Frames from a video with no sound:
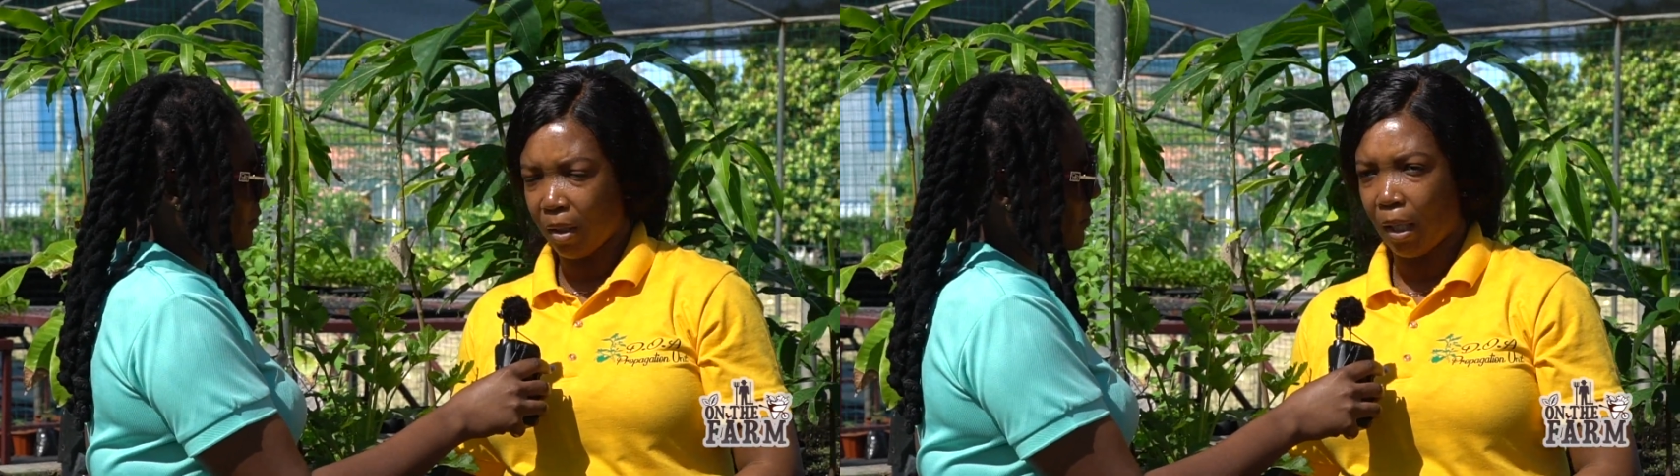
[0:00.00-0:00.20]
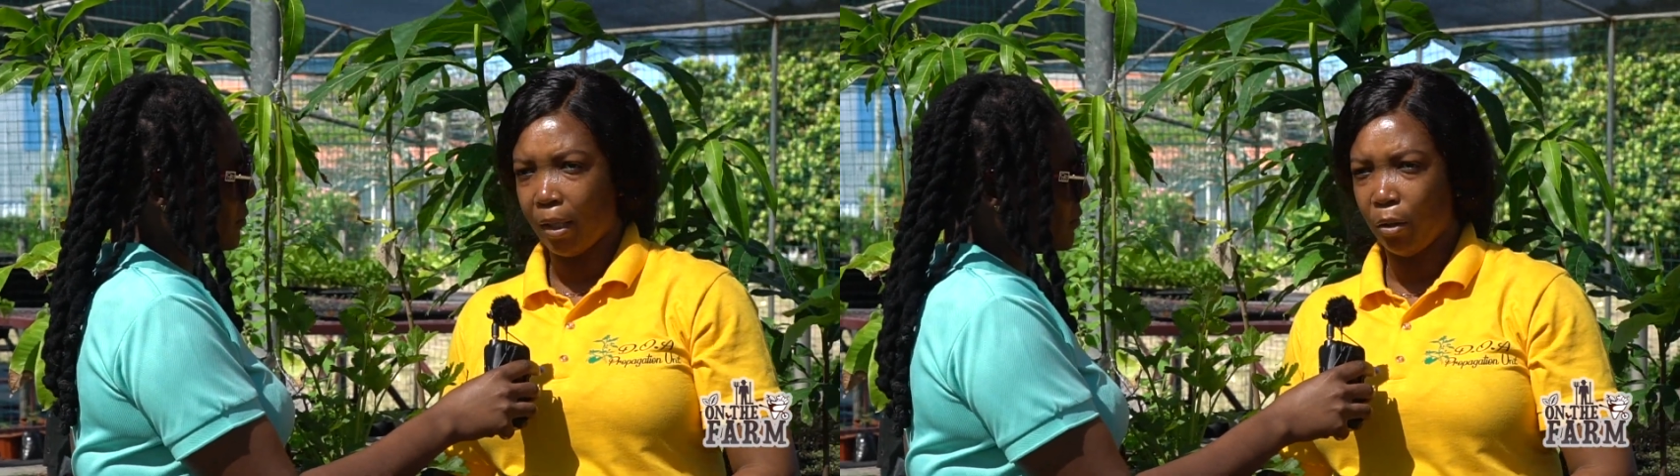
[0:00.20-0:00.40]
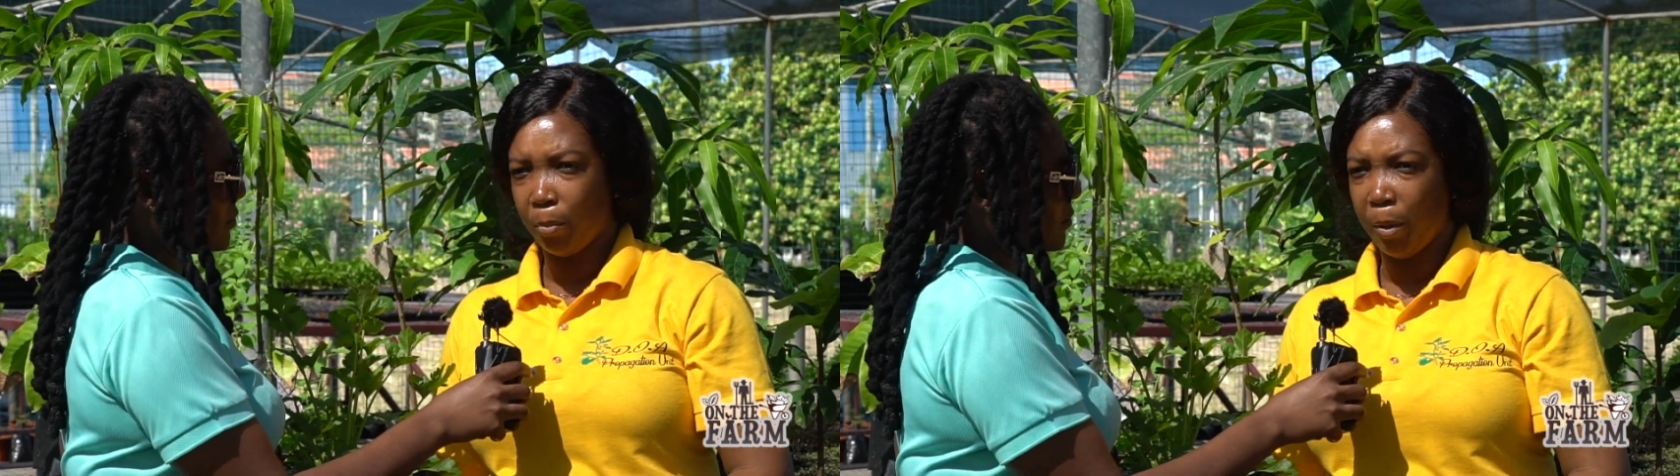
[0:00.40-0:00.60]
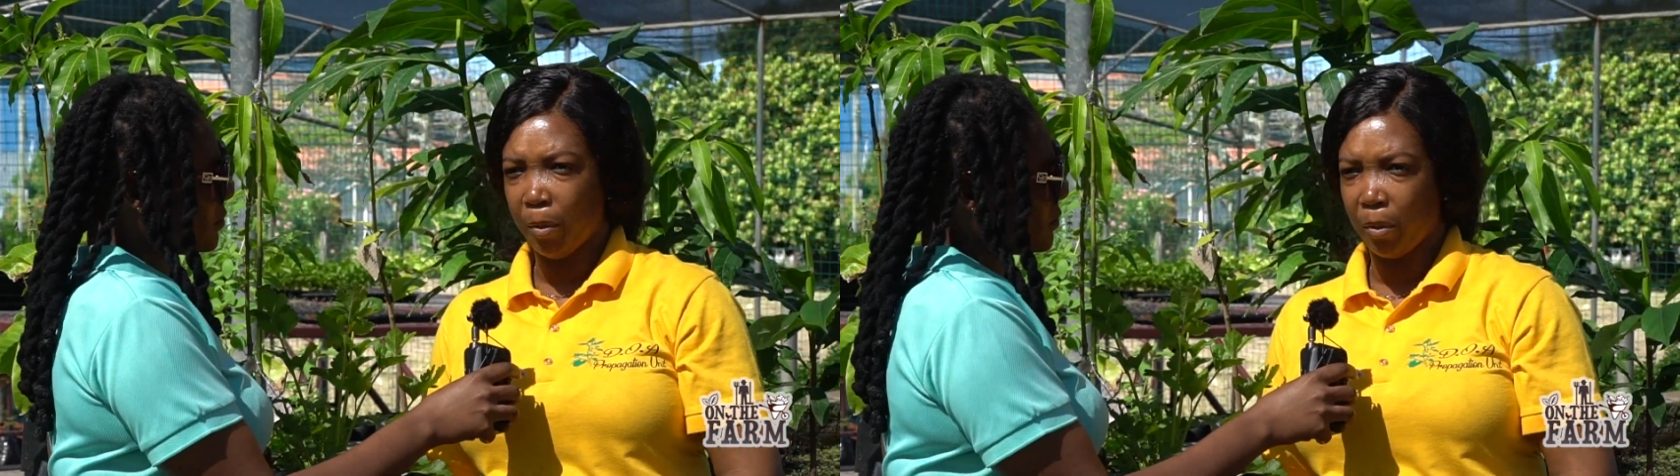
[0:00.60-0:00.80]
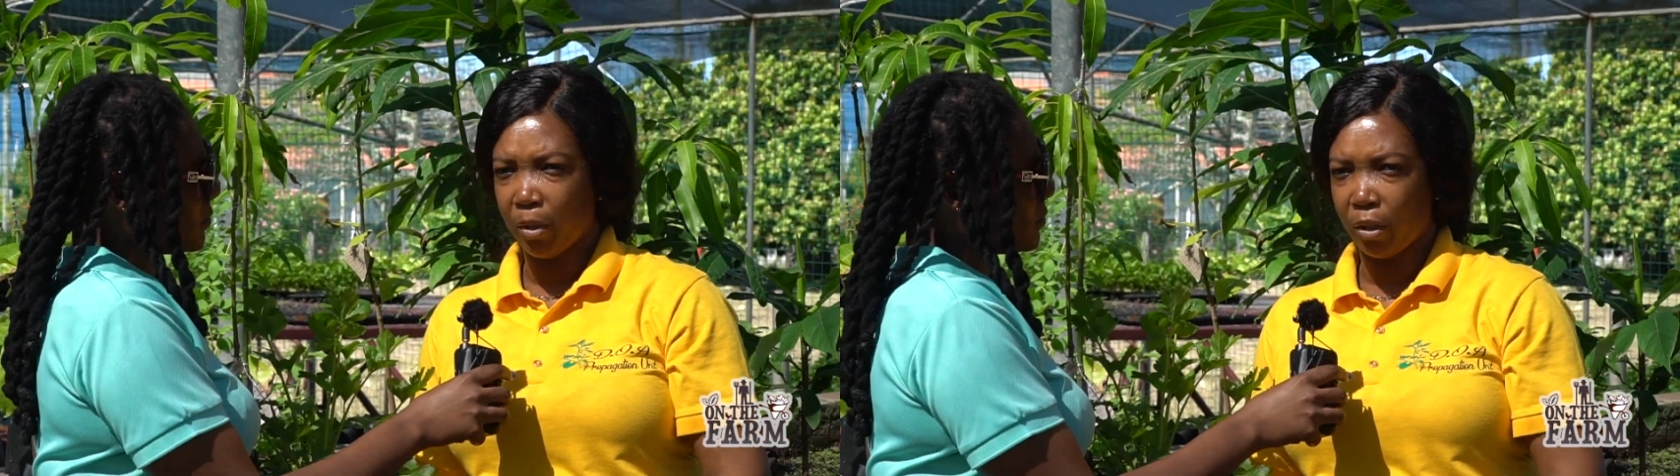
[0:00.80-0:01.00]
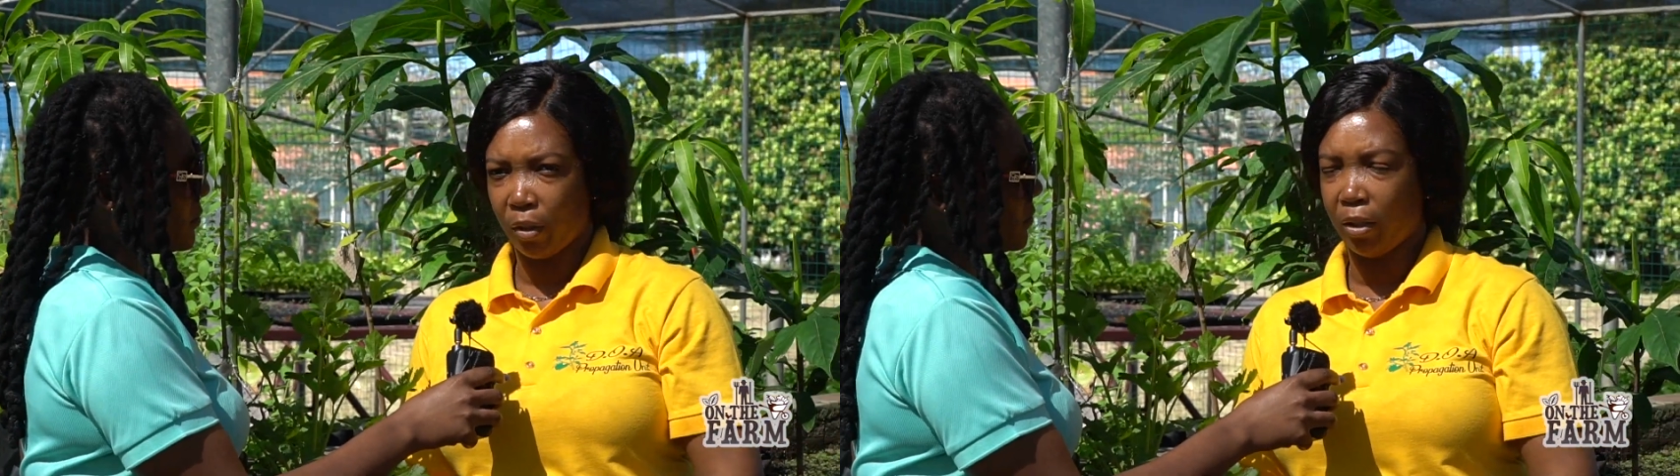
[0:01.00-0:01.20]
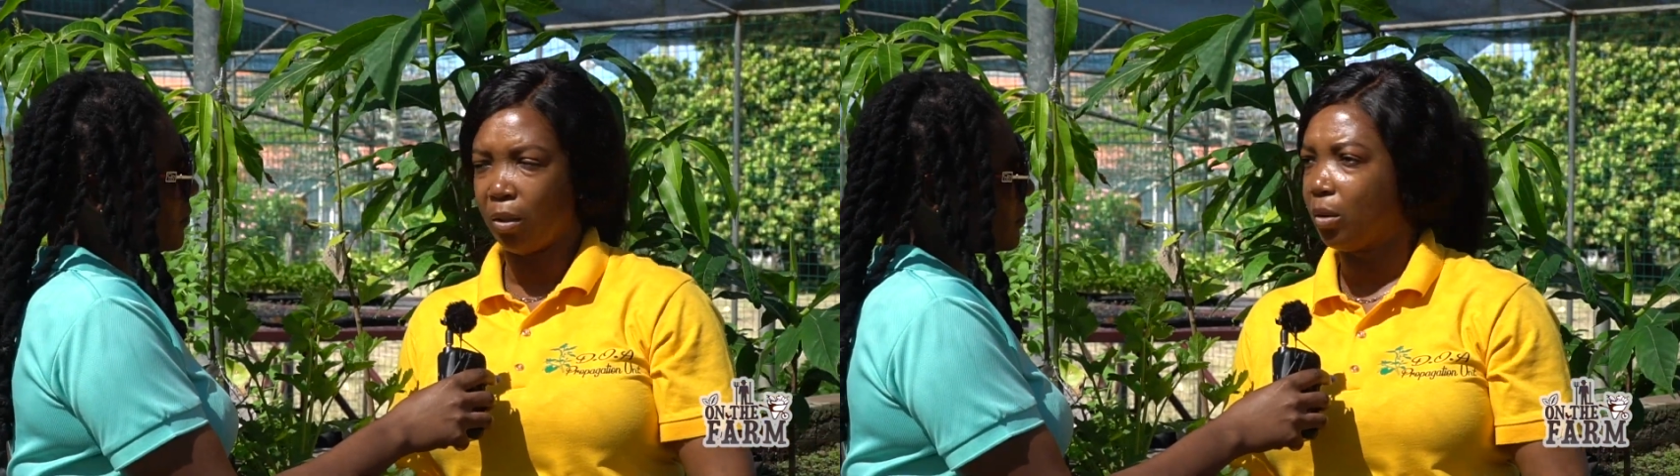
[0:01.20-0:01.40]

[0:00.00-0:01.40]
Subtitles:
I know people would try to